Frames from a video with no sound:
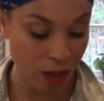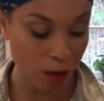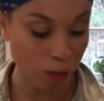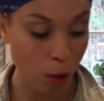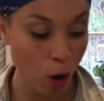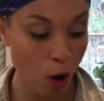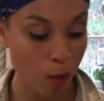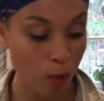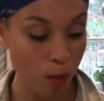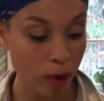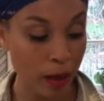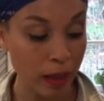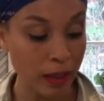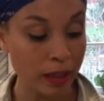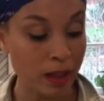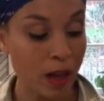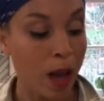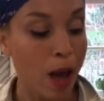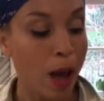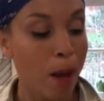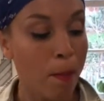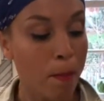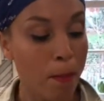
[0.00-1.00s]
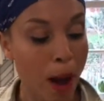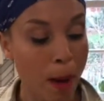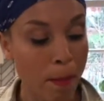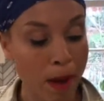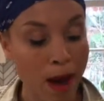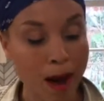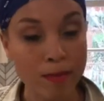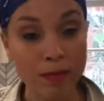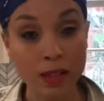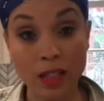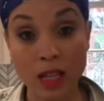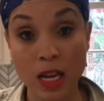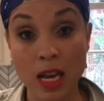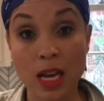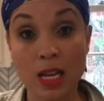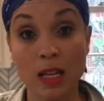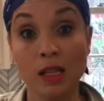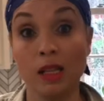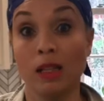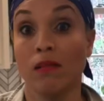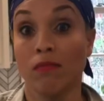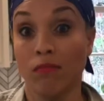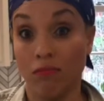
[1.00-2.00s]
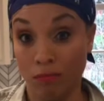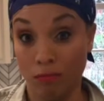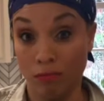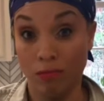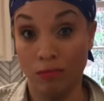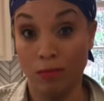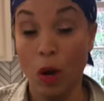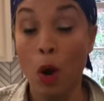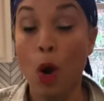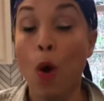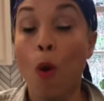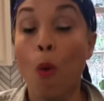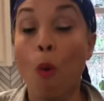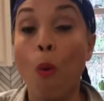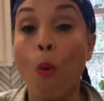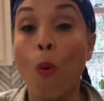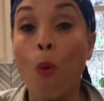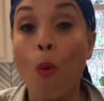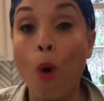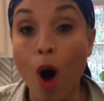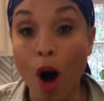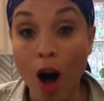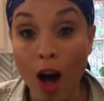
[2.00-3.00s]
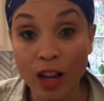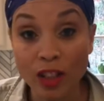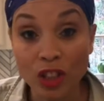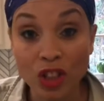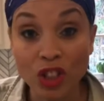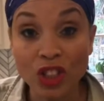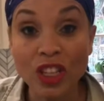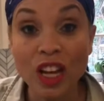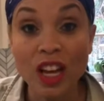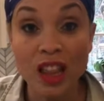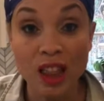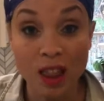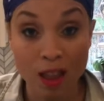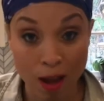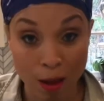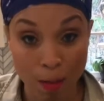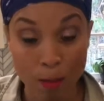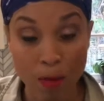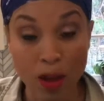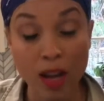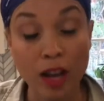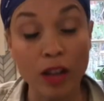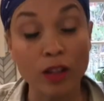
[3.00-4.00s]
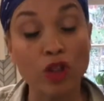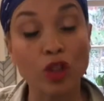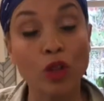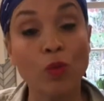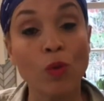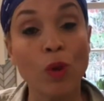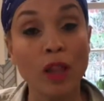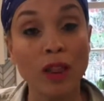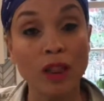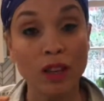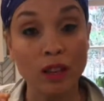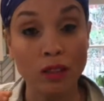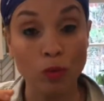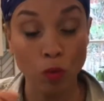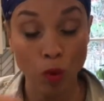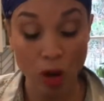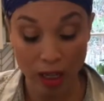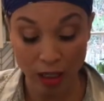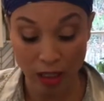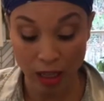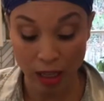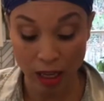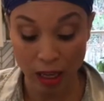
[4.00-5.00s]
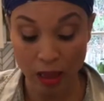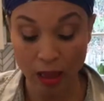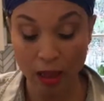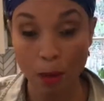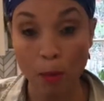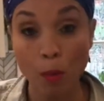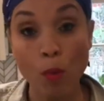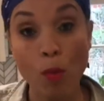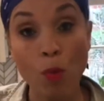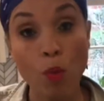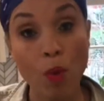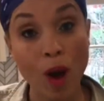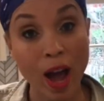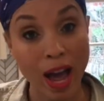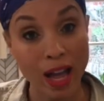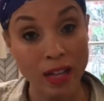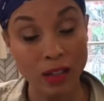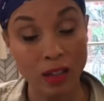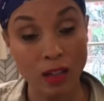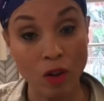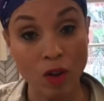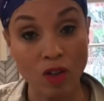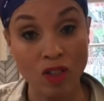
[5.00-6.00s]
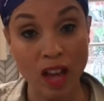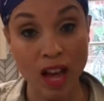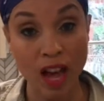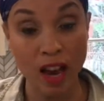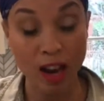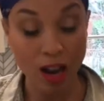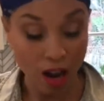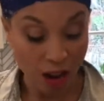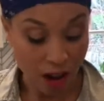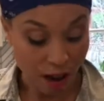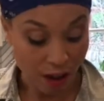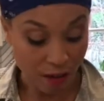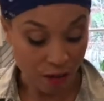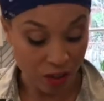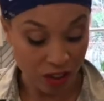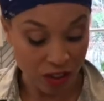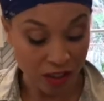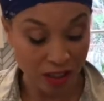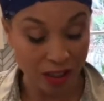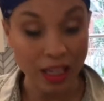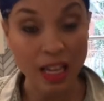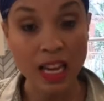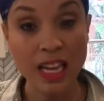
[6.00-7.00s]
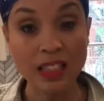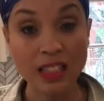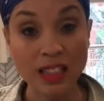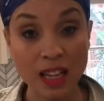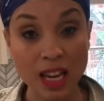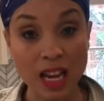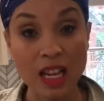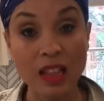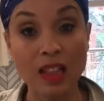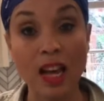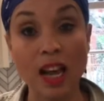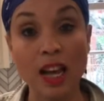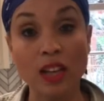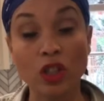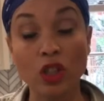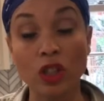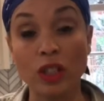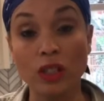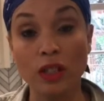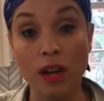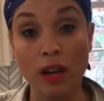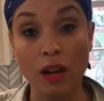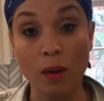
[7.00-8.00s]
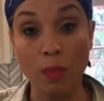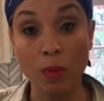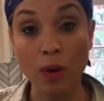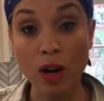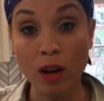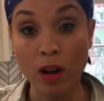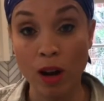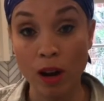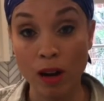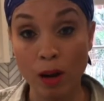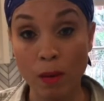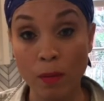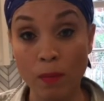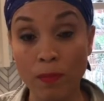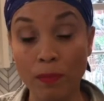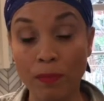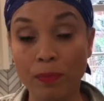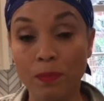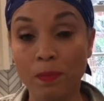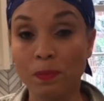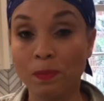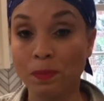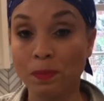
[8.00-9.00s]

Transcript: po' boys. My mom says, wash them because you want to get them wet so that the seasoning that she's gonna put on them